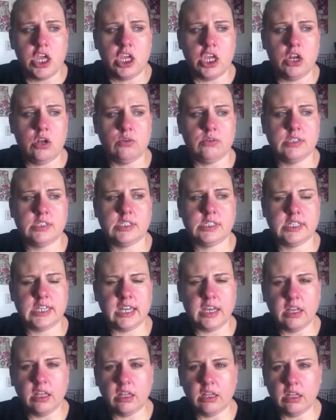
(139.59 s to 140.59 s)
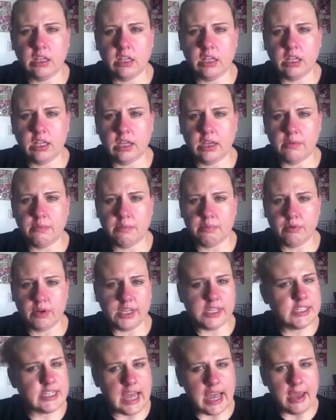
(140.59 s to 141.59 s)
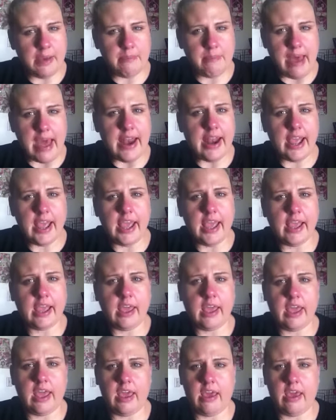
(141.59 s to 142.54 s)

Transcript: you know, still pre-diabetic,